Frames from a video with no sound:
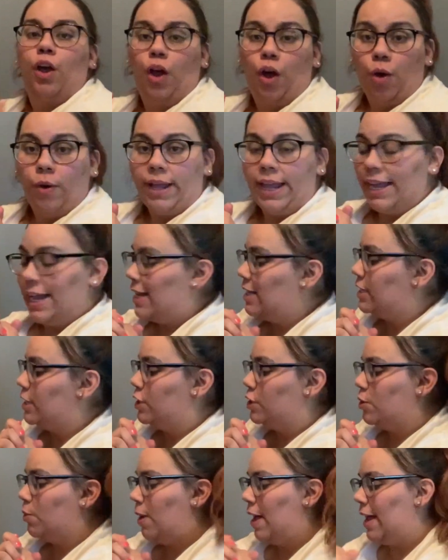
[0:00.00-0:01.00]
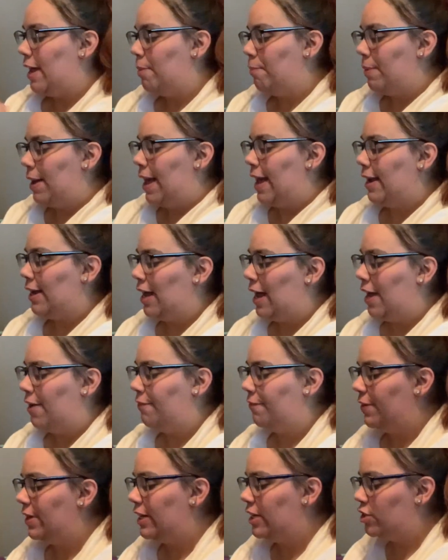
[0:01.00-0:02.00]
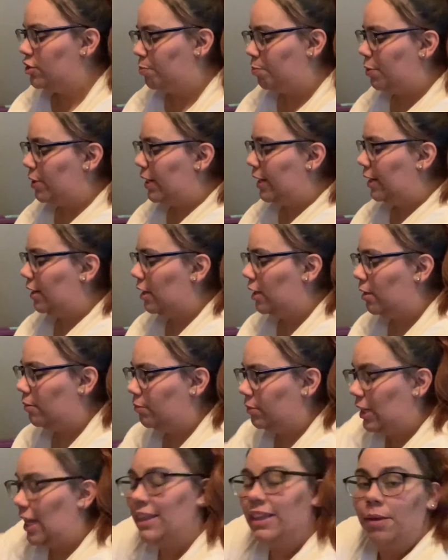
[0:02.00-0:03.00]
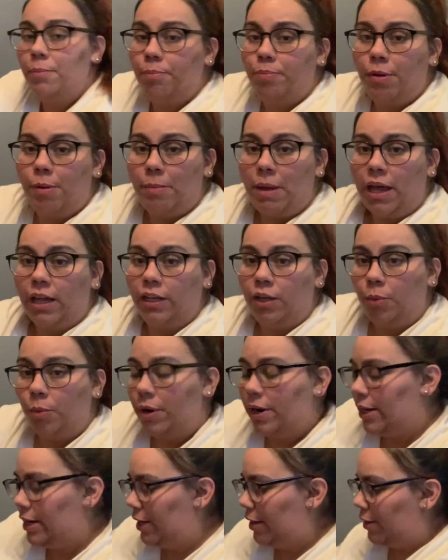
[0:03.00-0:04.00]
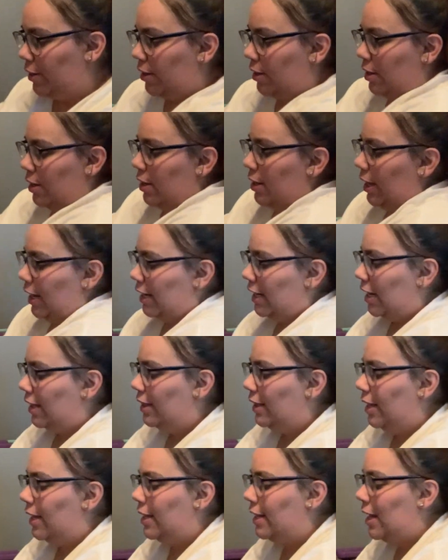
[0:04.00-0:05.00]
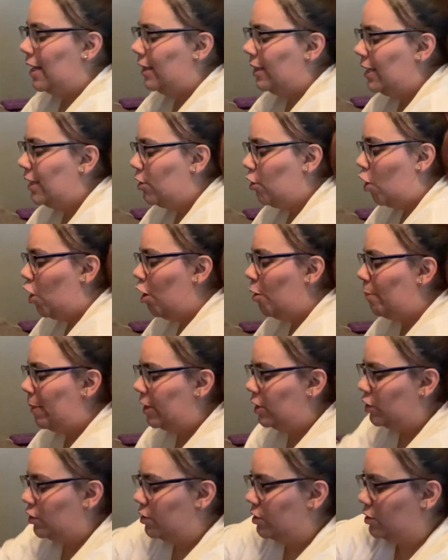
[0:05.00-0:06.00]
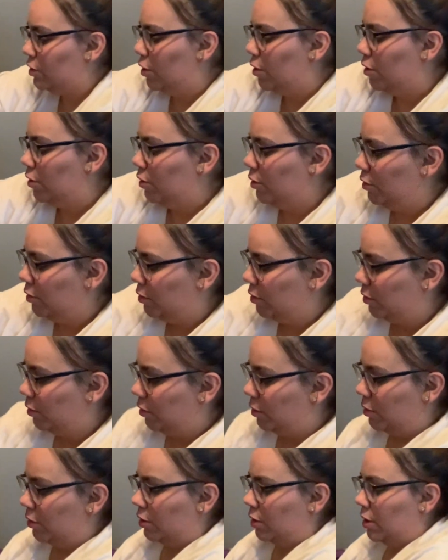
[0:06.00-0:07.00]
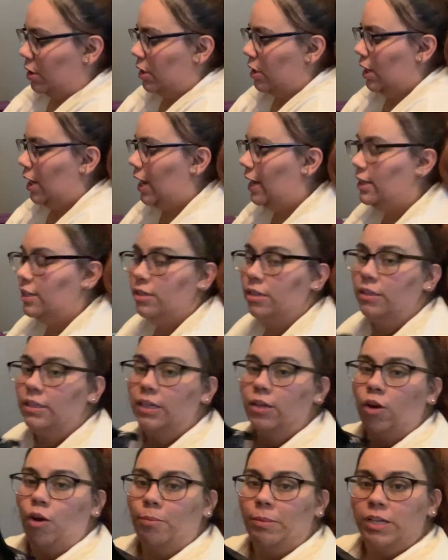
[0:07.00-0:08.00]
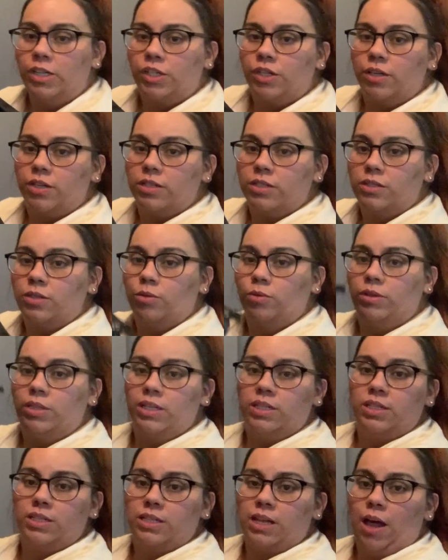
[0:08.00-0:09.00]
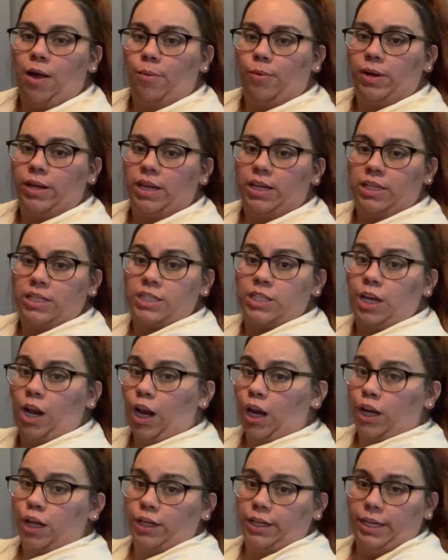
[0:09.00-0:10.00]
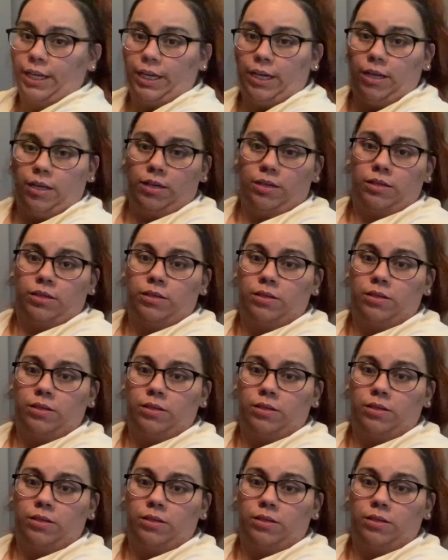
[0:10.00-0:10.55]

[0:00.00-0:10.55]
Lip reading: Okay, guys, so I am back. I finished putting I put my underwear in here, and I did all my shirts, y'all. I literally did all my shirts, so this is how it's looking.